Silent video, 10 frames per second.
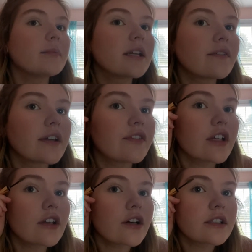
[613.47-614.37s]
but even if it
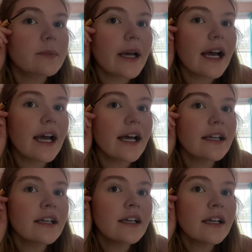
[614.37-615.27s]
looks bad,
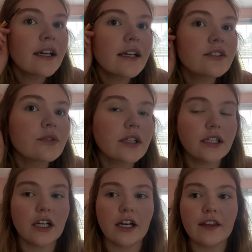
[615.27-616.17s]
it's really
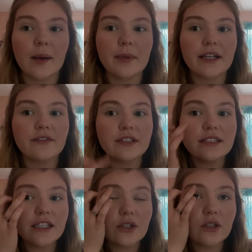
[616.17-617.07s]
not that big of a deal.